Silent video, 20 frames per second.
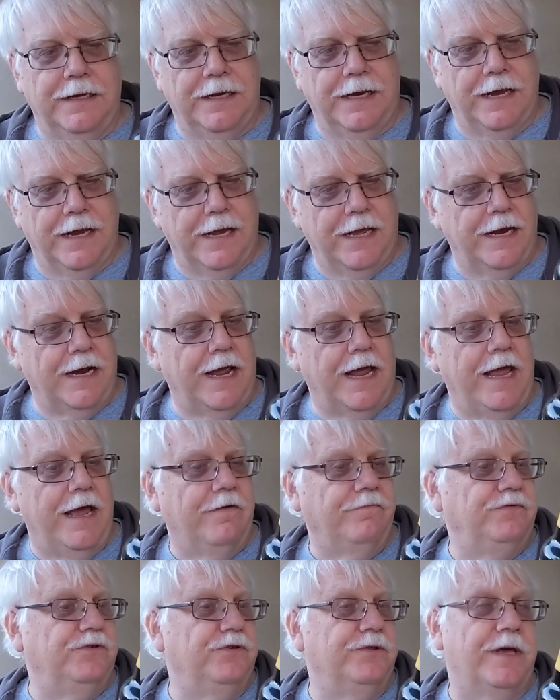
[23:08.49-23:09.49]
And I
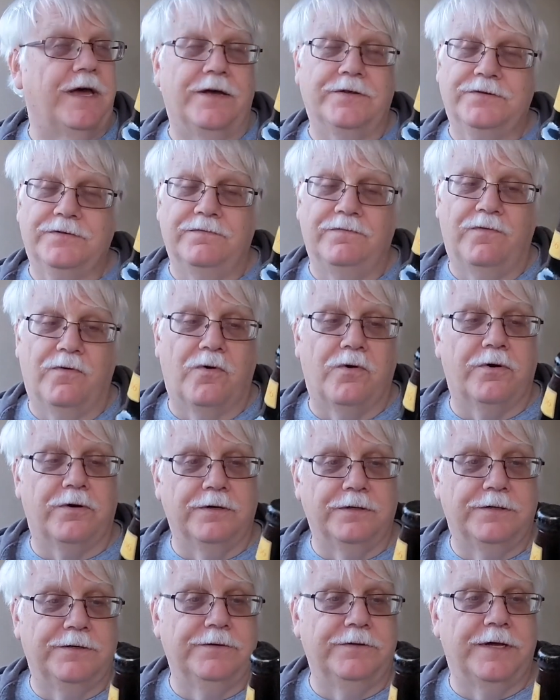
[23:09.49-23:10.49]
have
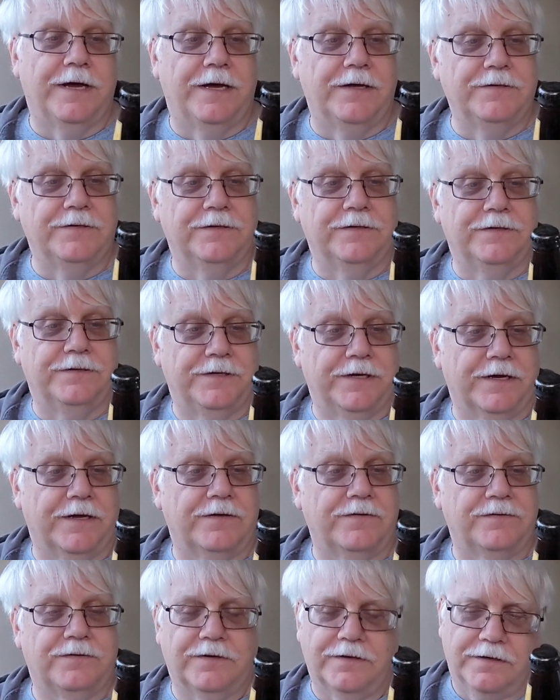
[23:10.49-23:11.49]
2004 and
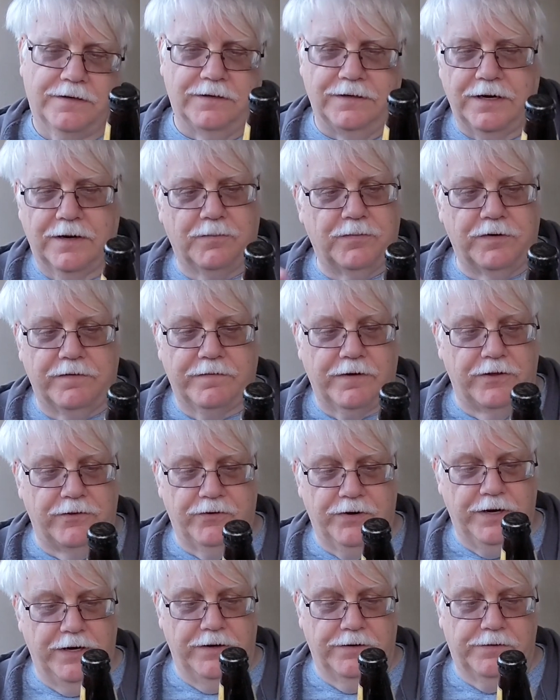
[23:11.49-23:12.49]
2006 and a number of
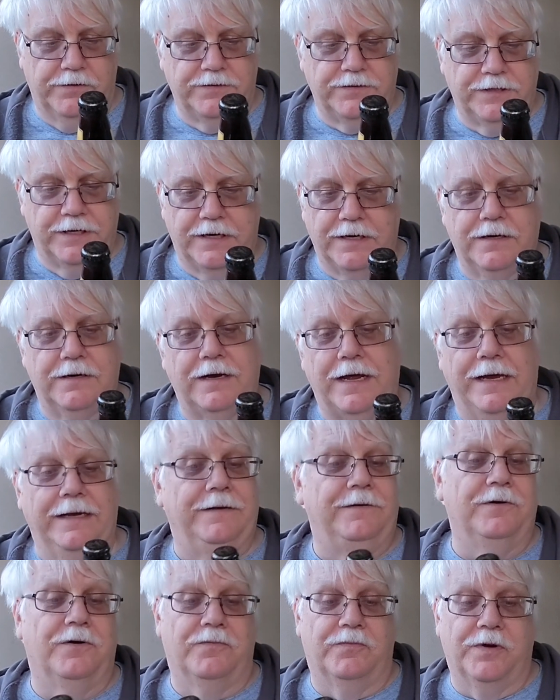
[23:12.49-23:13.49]
other years, and I
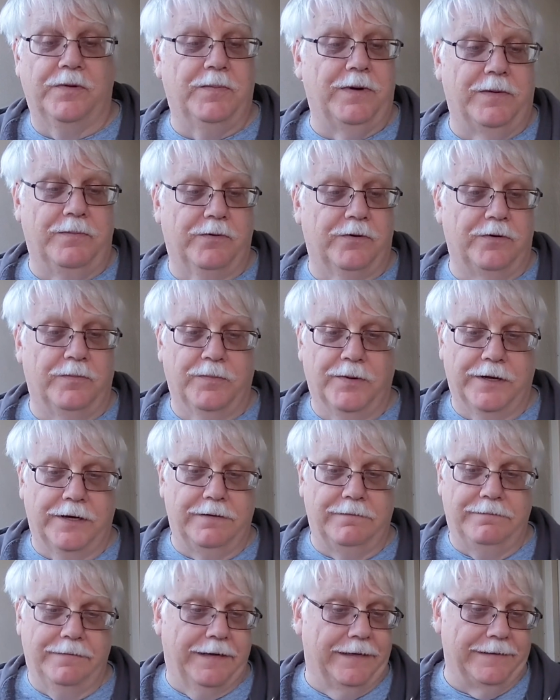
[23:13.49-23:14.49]
don't remember,
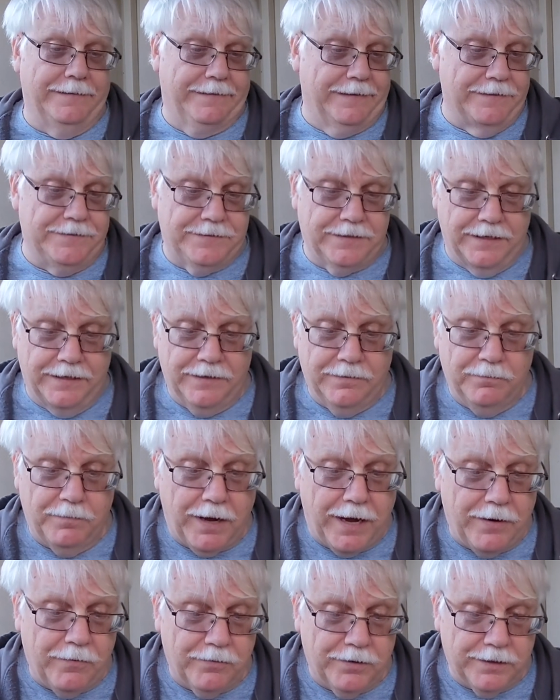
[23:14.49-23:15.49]
but I guess I didn't
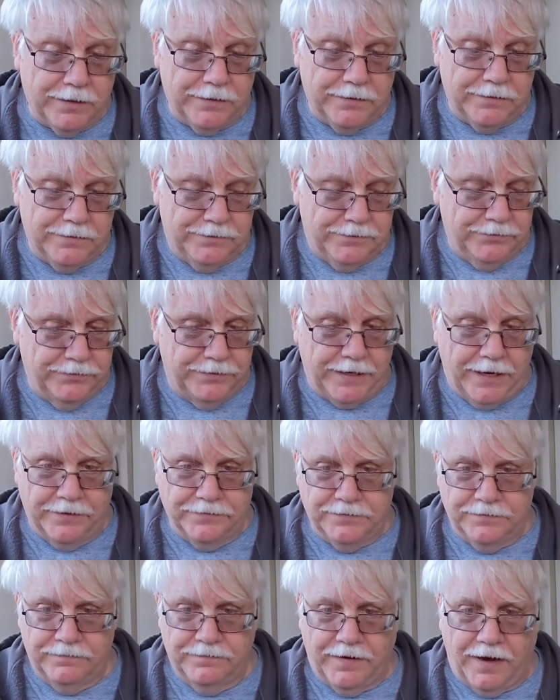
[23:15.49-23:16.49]
buy one in
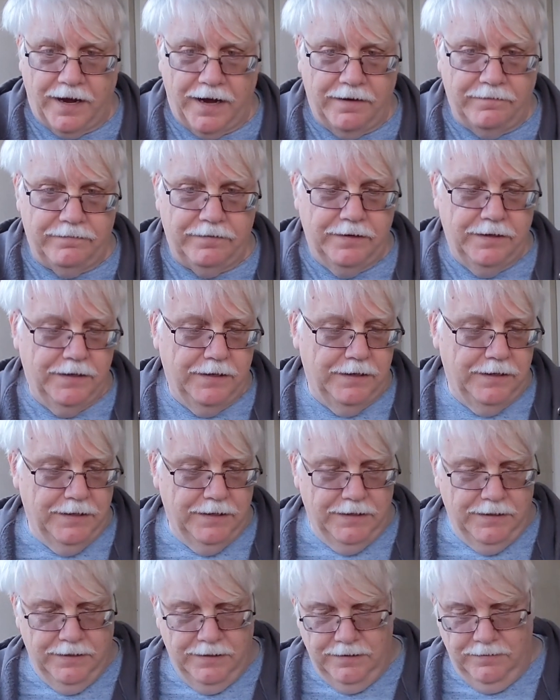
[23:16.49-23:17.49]
2005.
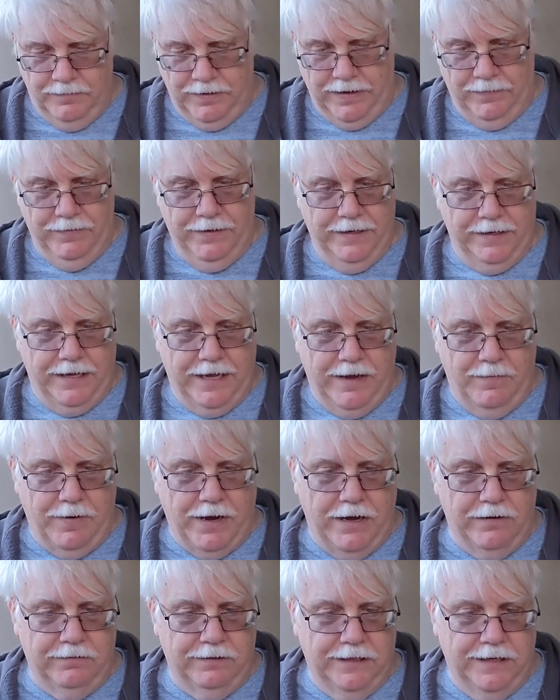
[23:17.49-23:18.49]
Maybe it came
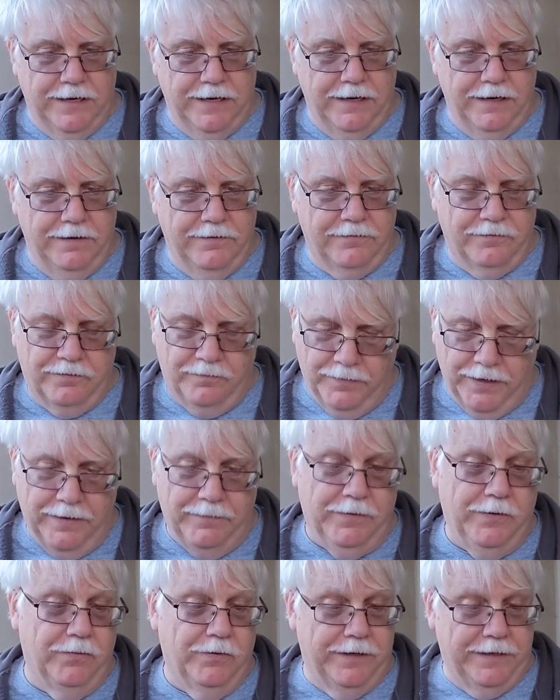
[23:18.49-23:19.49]
out late, or
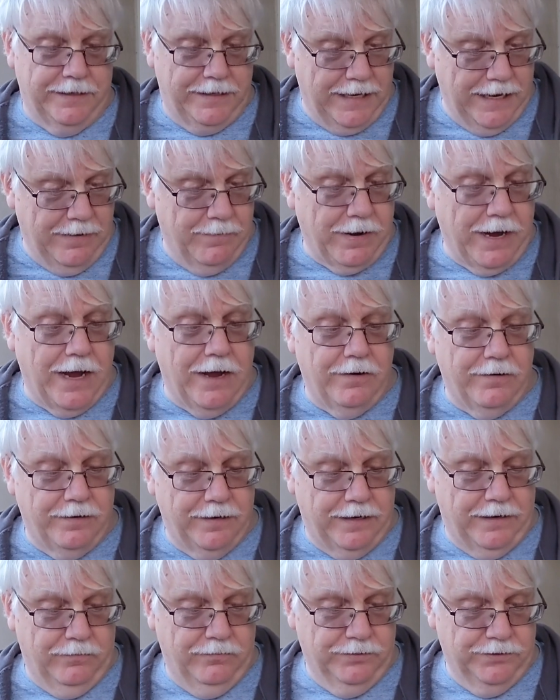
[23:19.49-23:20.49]
maybe when it came out
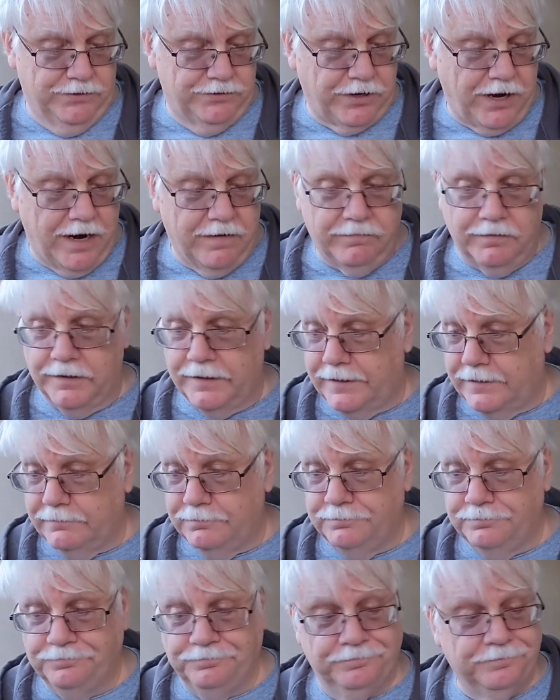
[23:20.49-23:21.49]
I was
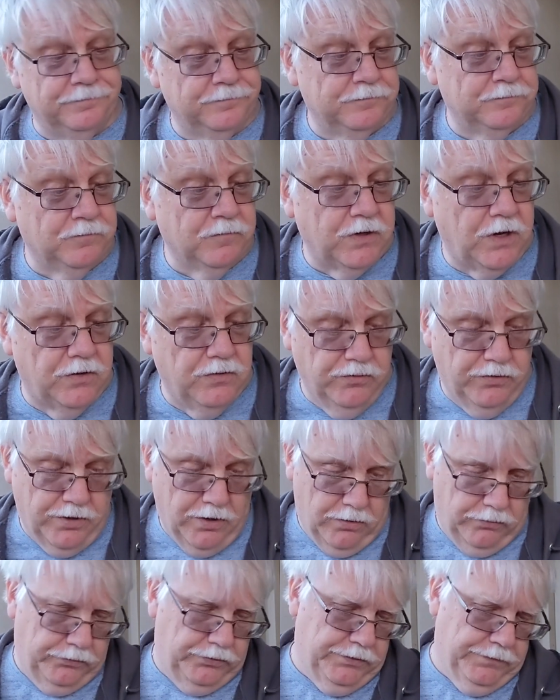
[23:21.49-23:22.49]
traveling. Who
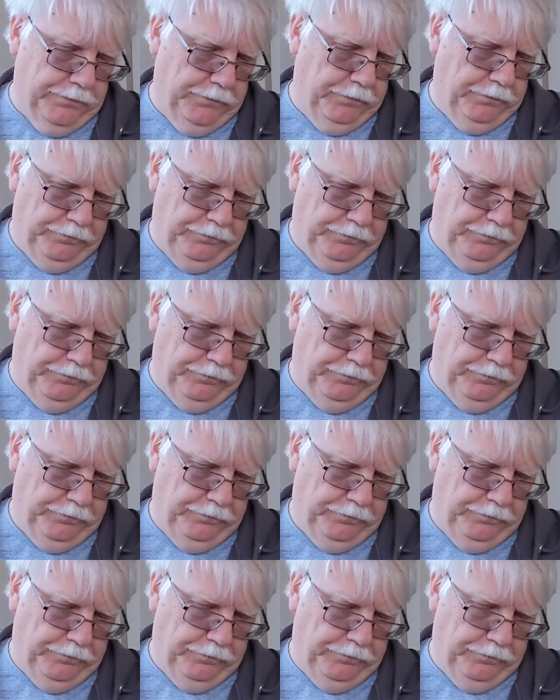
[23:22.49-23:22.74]
knows?